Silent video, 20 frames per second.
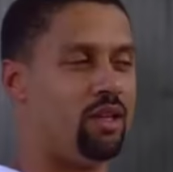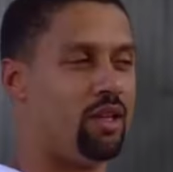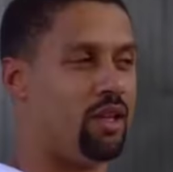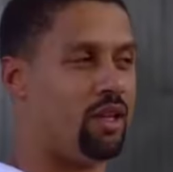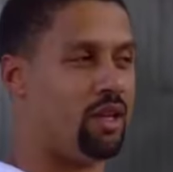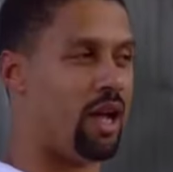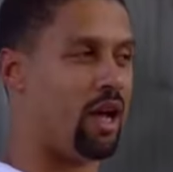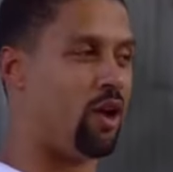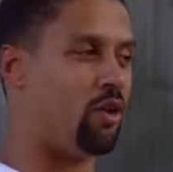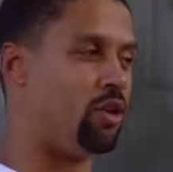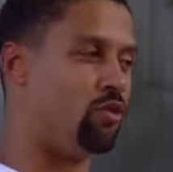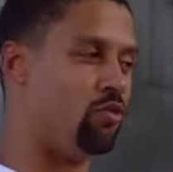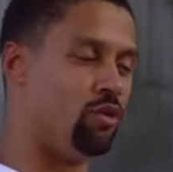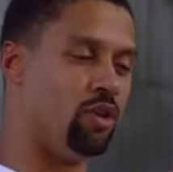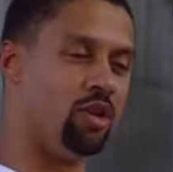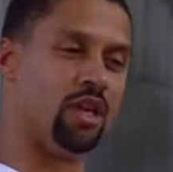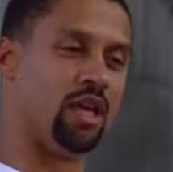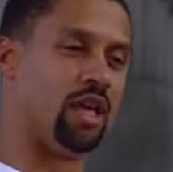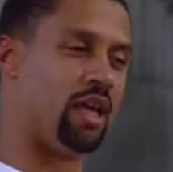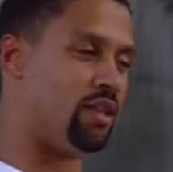and how he
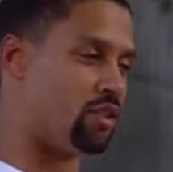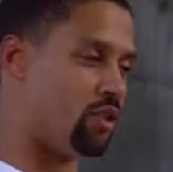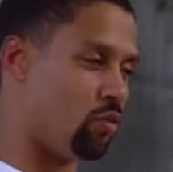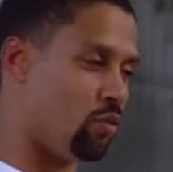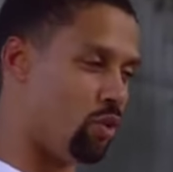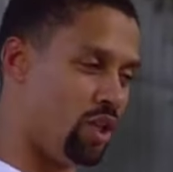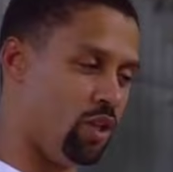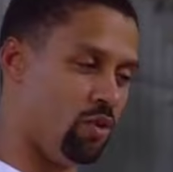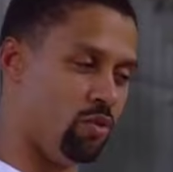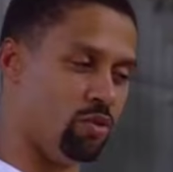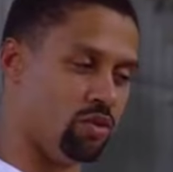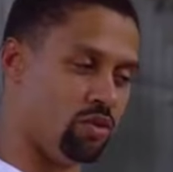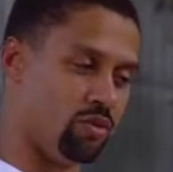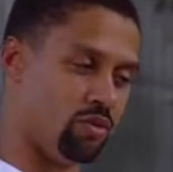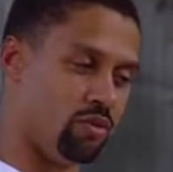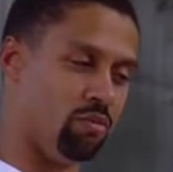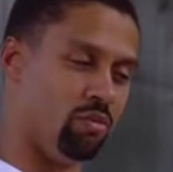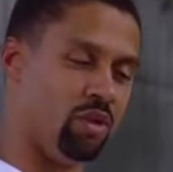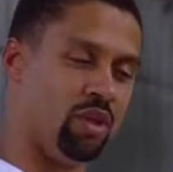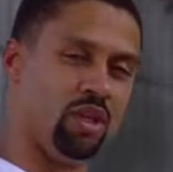realized that what he was
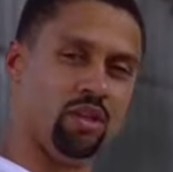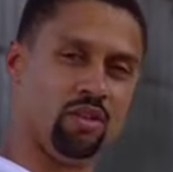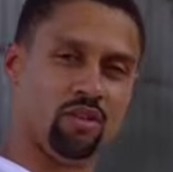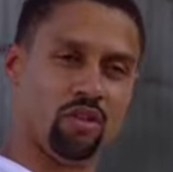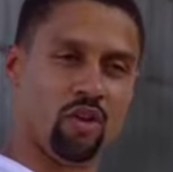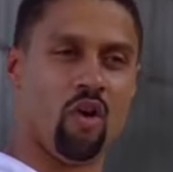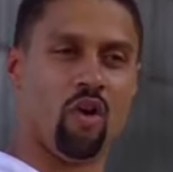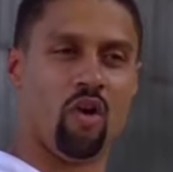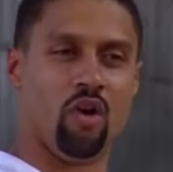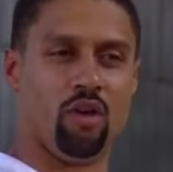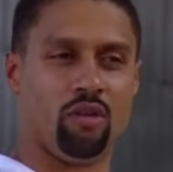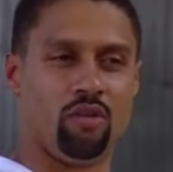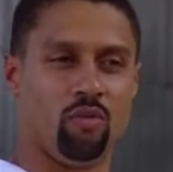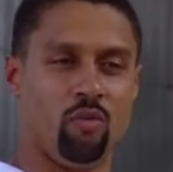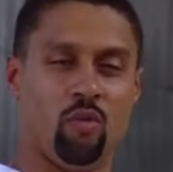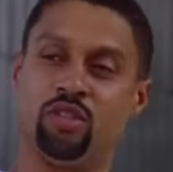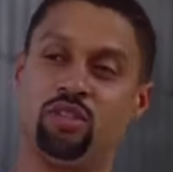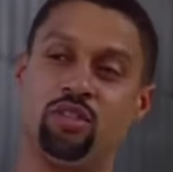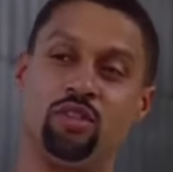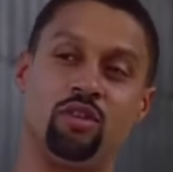being taught
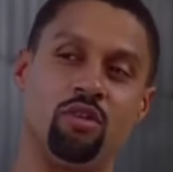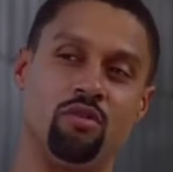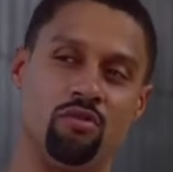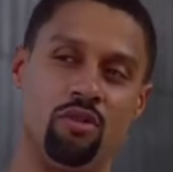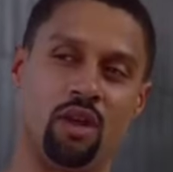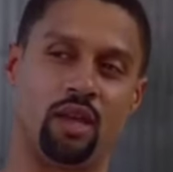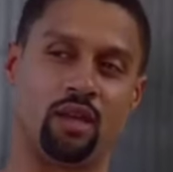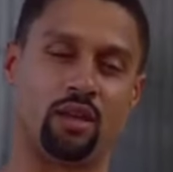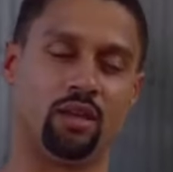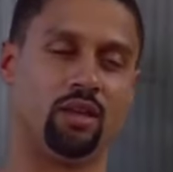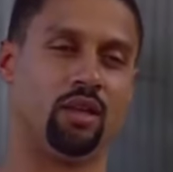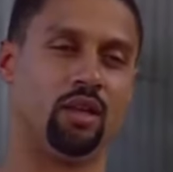wasn't correct.